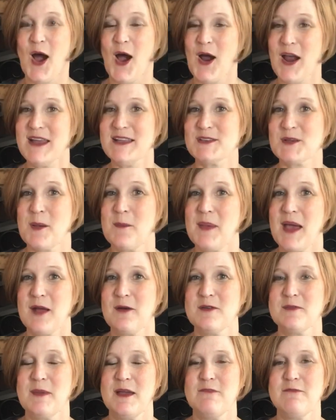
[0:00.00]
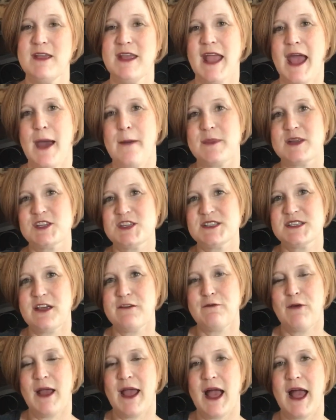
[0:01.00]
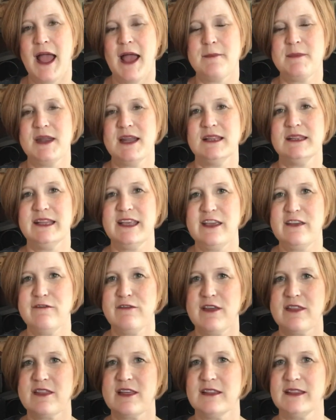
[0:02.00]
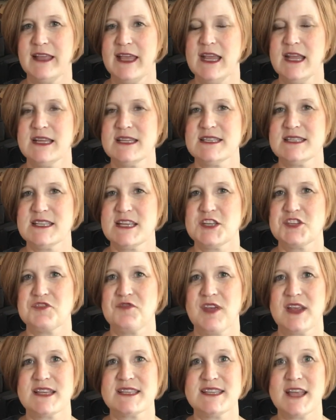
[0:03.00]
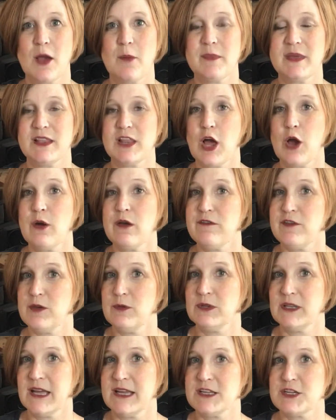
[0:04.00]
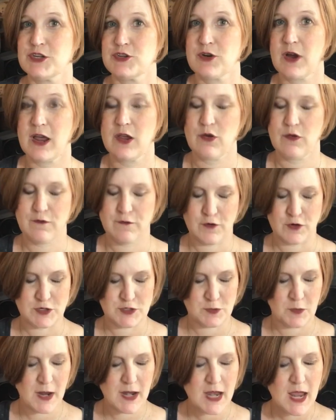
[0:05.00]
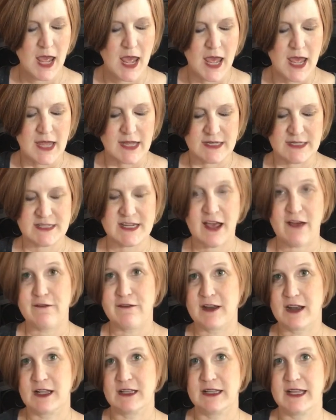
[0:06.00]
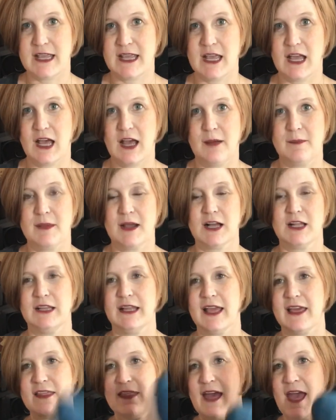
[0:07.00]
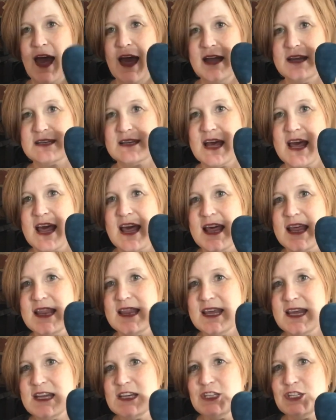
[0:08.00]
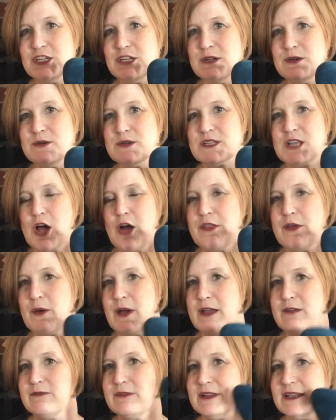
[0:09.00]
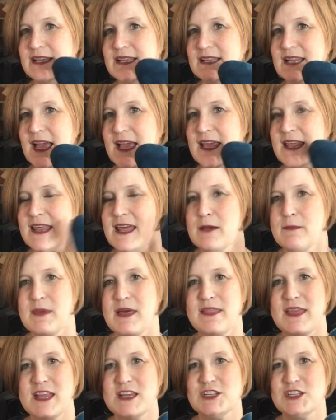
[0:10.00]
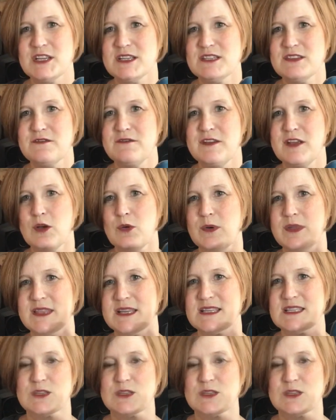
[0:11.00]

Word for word: All right, so I'm back with my recap. Just FYI, I'm gonna leave the link to Stitch Fix down below if you would like to try your first one. Definitely click that. These shoes, although I really like them, they just feel with the